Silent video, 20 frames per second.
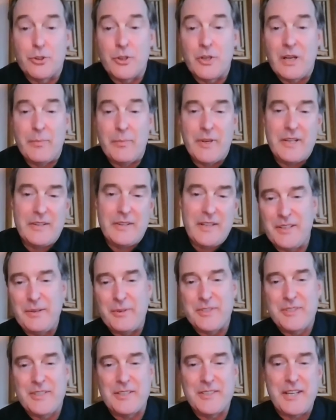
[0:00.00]
true. I mean, it
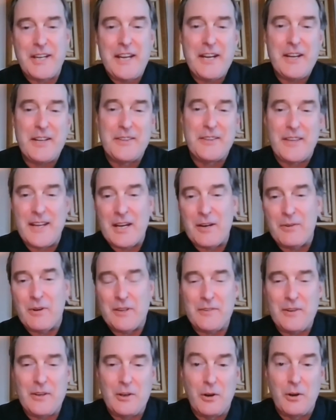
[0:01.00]
was such a heated thing
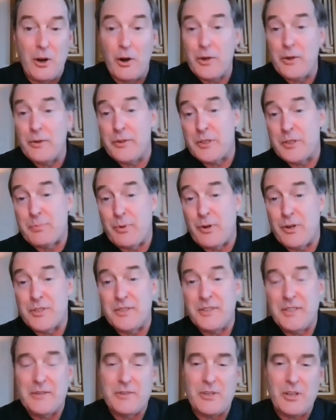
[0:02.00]
where you, are you this
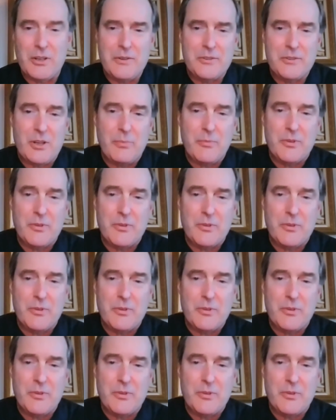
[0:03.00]
person? It was, it was